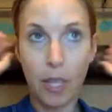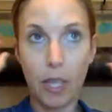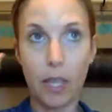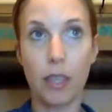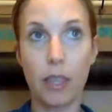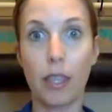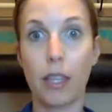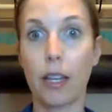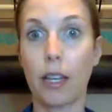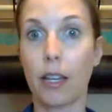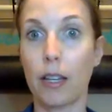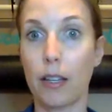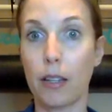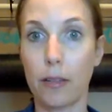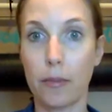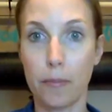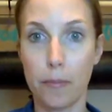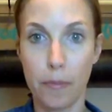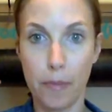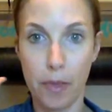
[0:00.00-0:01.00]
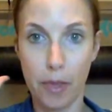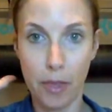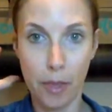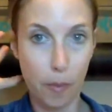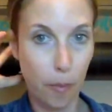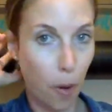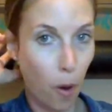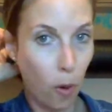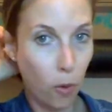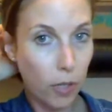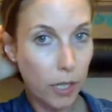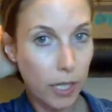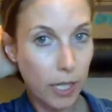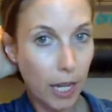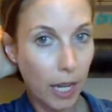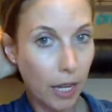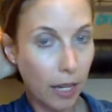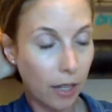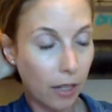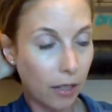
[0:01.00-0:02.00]
the
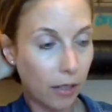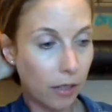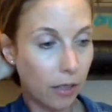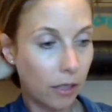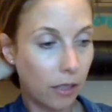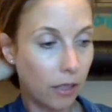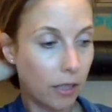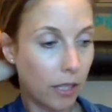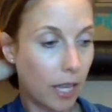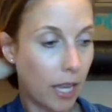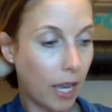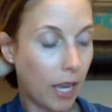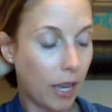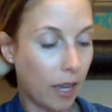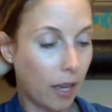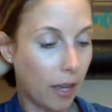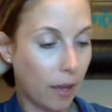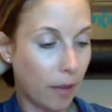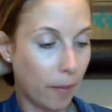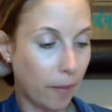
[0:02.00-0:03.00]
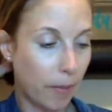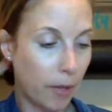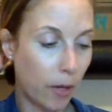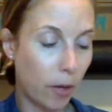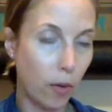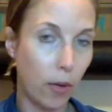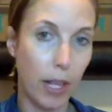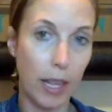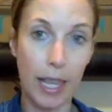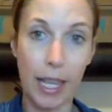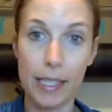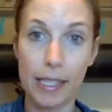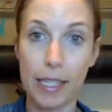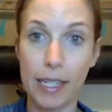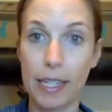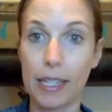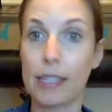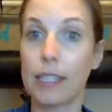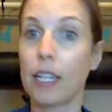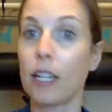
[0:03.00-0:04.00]
ponytail,
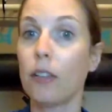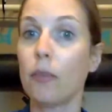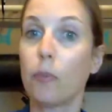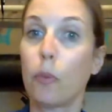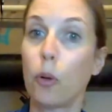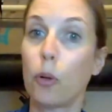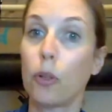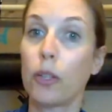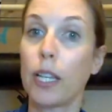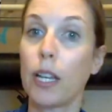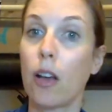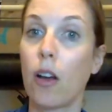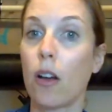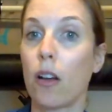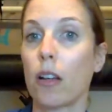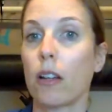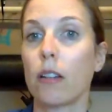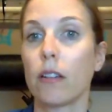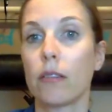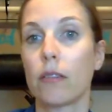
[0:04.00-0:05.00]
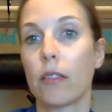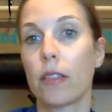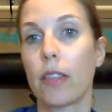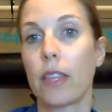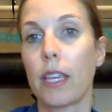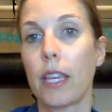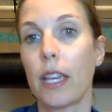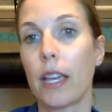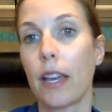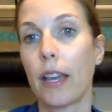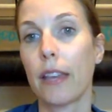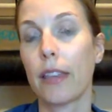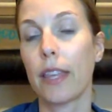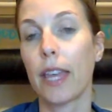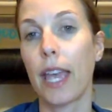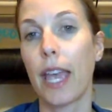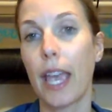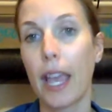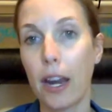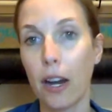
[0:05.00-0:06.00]
elastic itself holding on
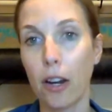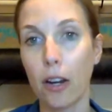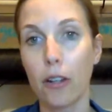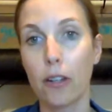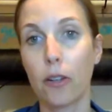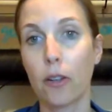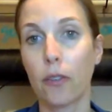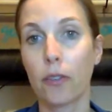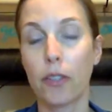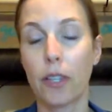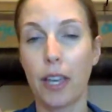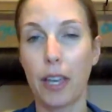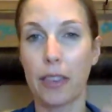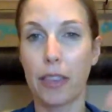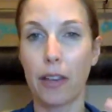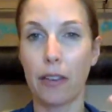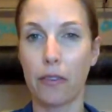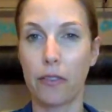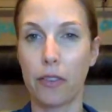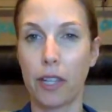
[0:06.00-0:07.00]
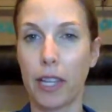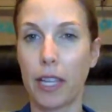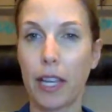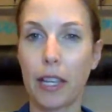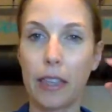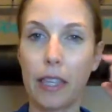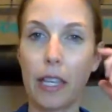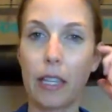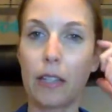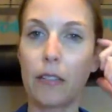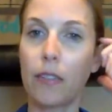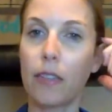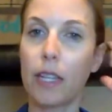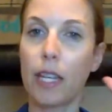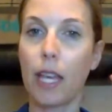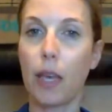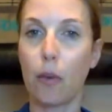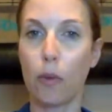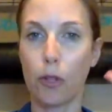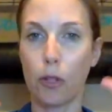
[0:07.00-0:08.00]
the hair. If you get that feeling at the end of the
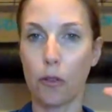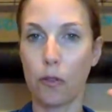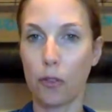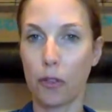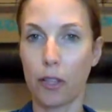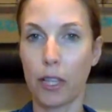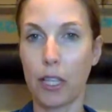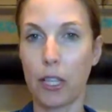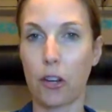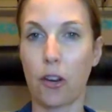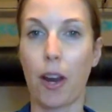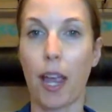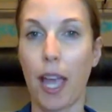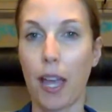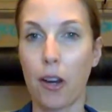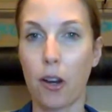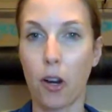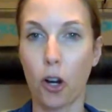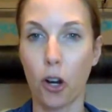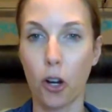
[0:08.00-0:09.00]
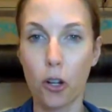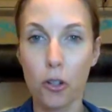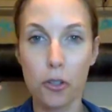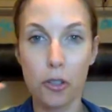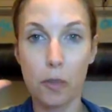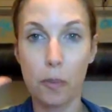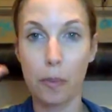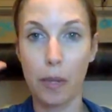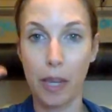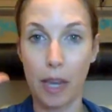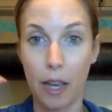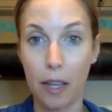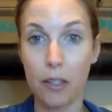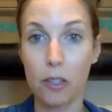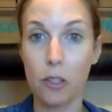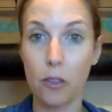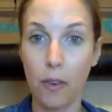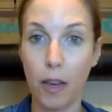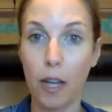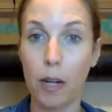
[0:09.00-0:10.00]
day when you feel like your head hurts because
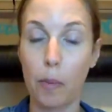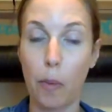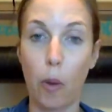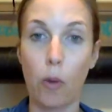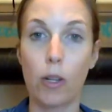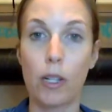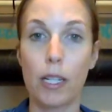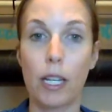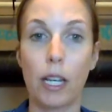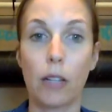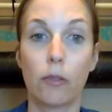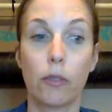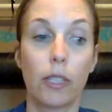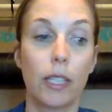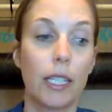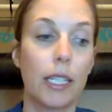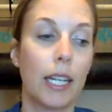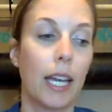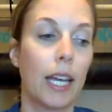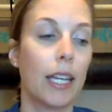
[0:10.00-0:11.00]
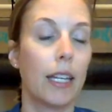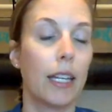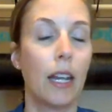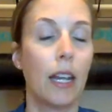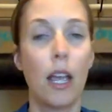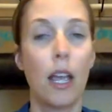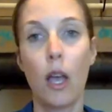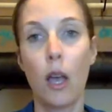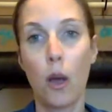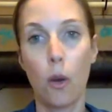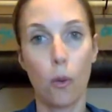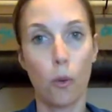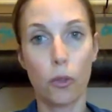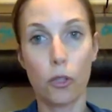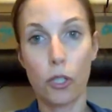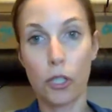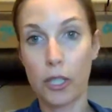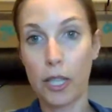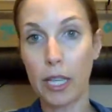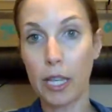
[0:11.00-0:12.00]
you've had a ponytail really tight, well,
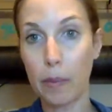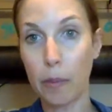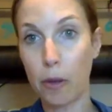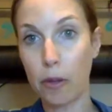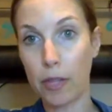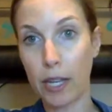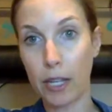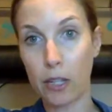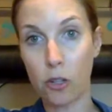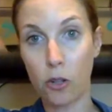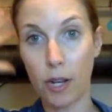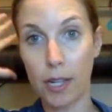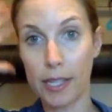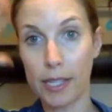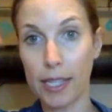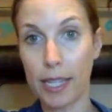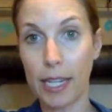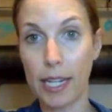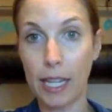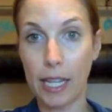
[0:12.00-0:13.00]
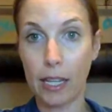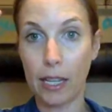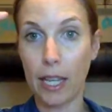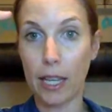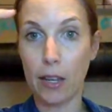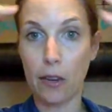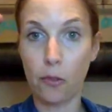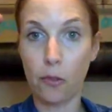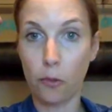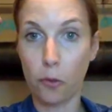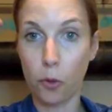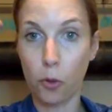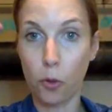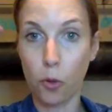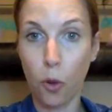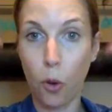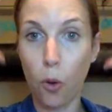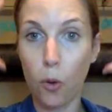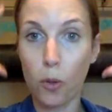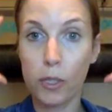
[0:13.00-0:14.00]
just think about that translating through
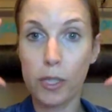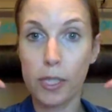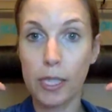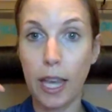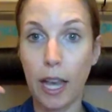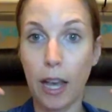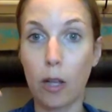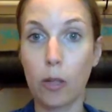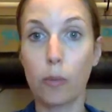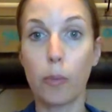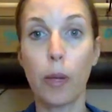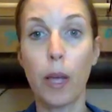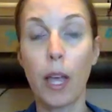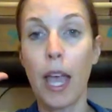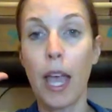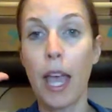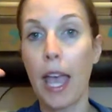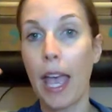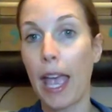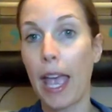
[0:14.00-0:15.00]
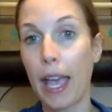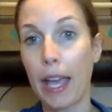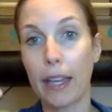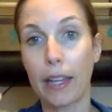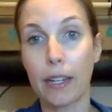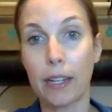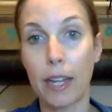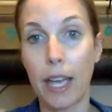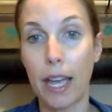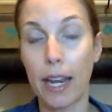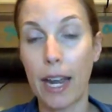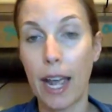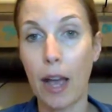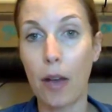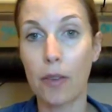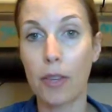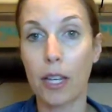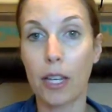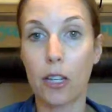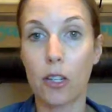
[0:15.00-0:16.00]
the whole scalp, and
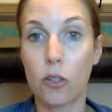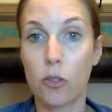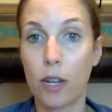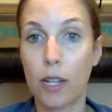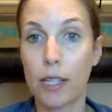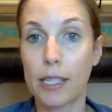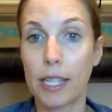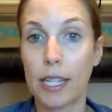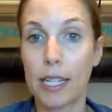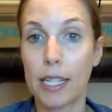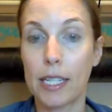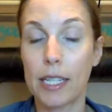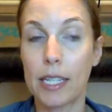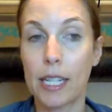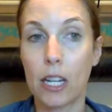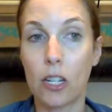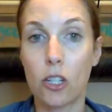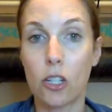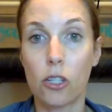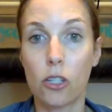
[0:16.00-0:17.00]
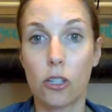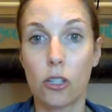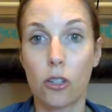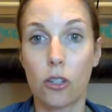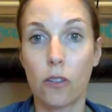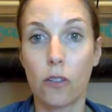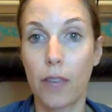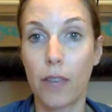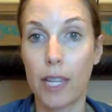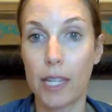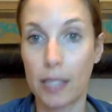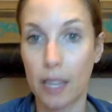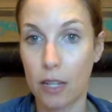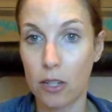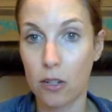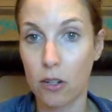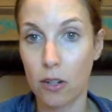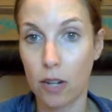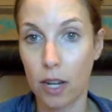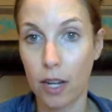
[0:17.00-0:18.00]
how that can translate into tension in your face and
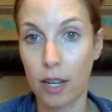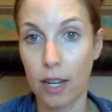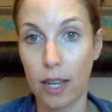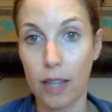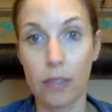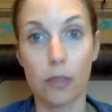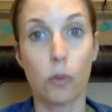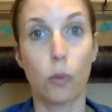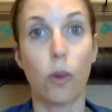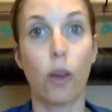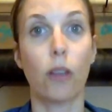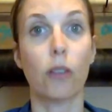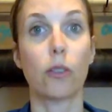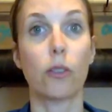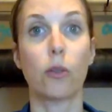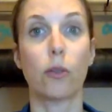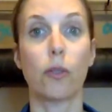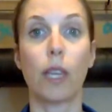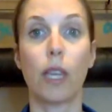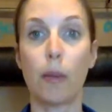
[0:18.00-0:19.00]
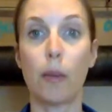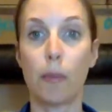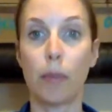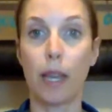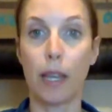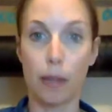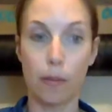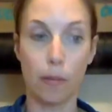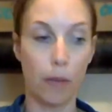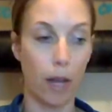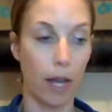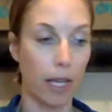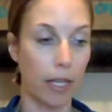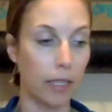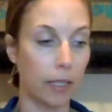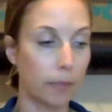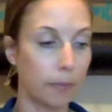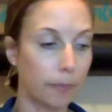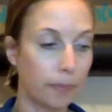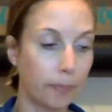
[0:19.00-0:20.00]
your neck as well. So keep that in mind.
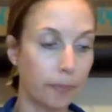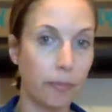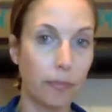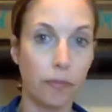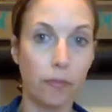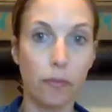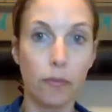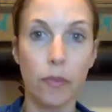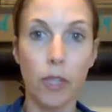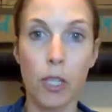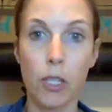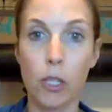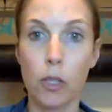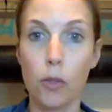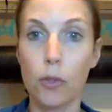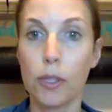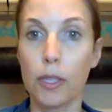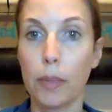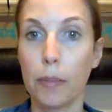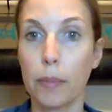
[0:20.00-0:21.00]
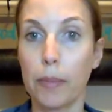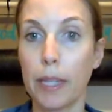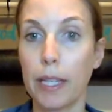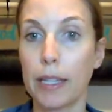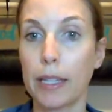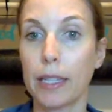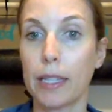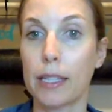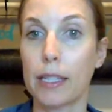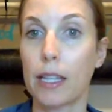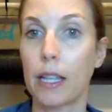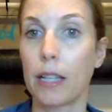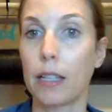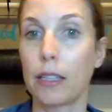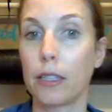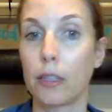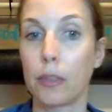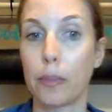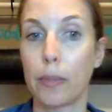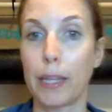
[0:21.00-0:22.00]
Use something that's a
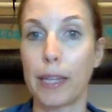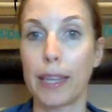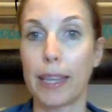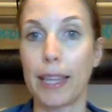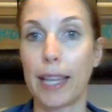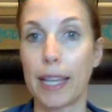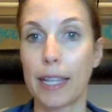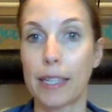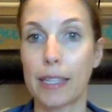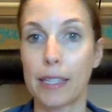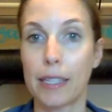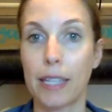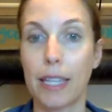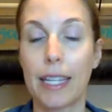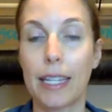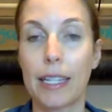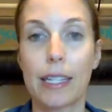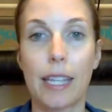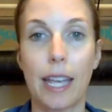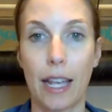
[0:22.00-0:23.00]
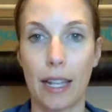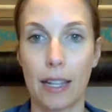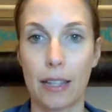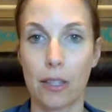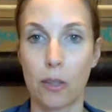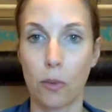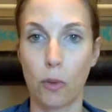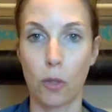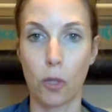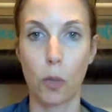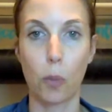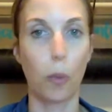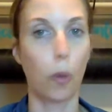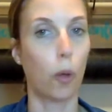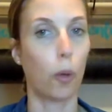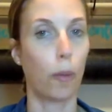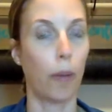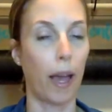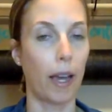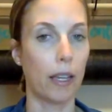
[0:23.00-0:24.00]
little bit less intense when you
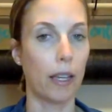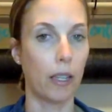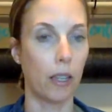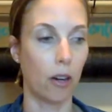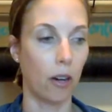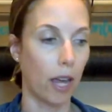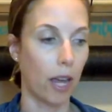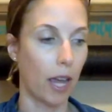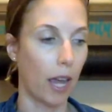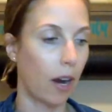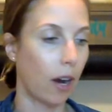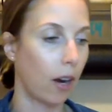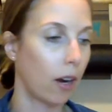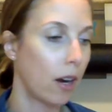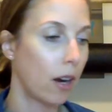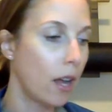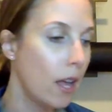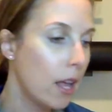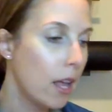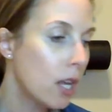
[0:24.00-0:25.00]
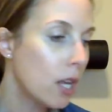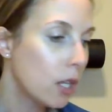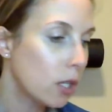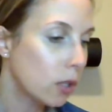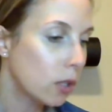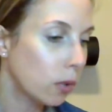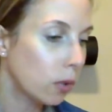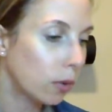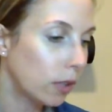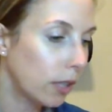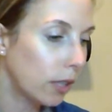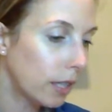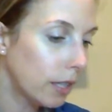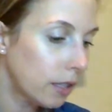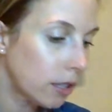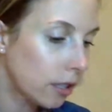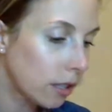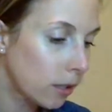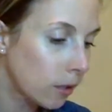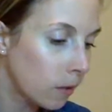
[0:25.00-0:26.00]
pull back your hair. So
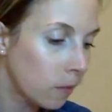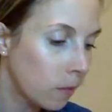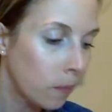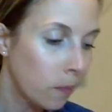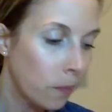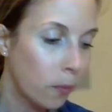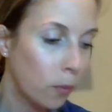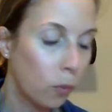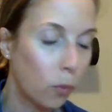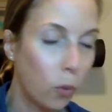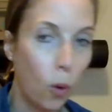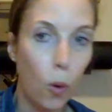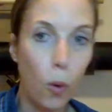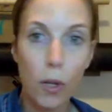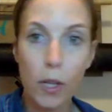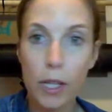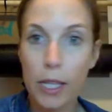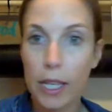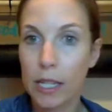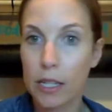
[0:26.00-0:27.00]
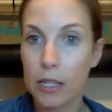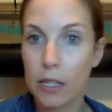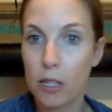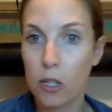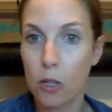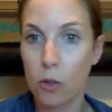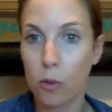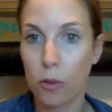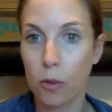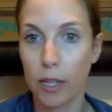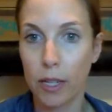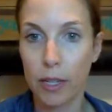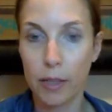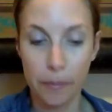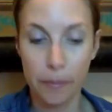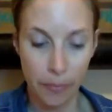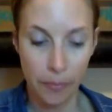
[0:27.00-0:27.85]
let's roll into it.